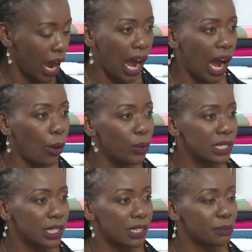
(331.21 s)
how is
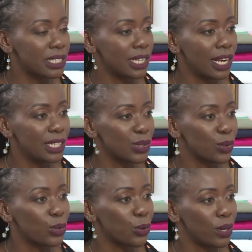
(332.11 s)
it that my child is not
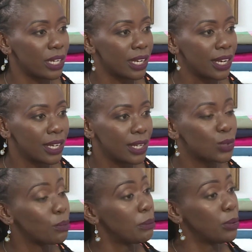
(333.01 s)
crawling? Yes. So maybe